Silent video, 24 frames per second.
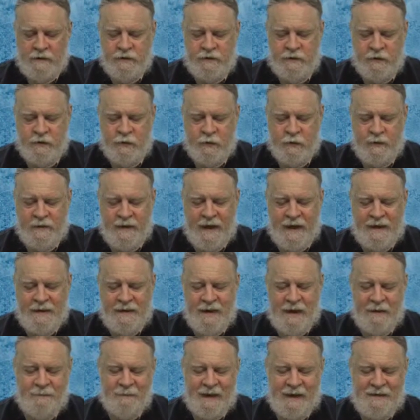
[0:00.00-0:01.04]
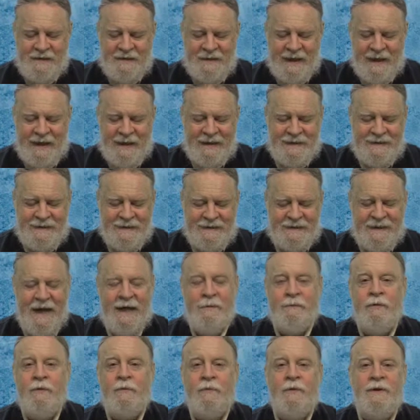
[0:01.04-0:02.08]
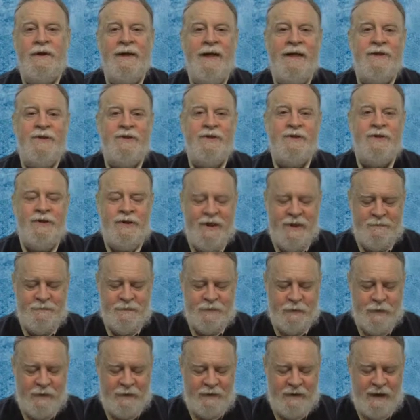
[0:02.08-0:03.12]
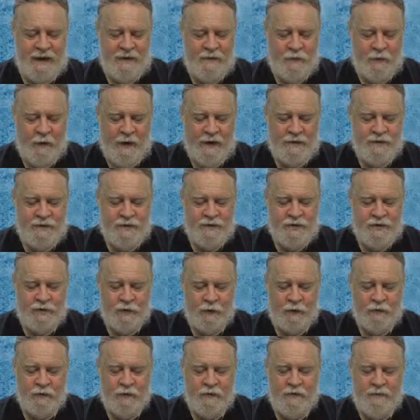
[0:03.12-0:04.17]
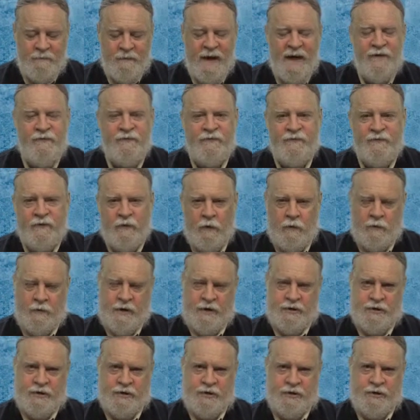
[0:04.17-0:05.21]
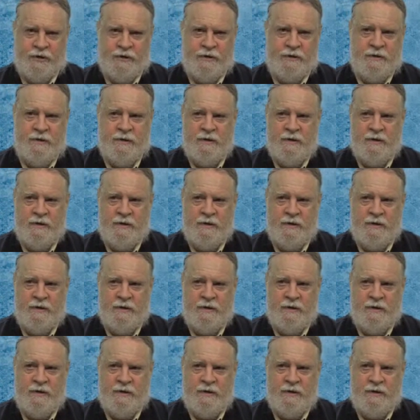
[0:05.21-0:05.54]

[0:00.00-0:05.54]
to create and maintain stable relationships within which children may flourish.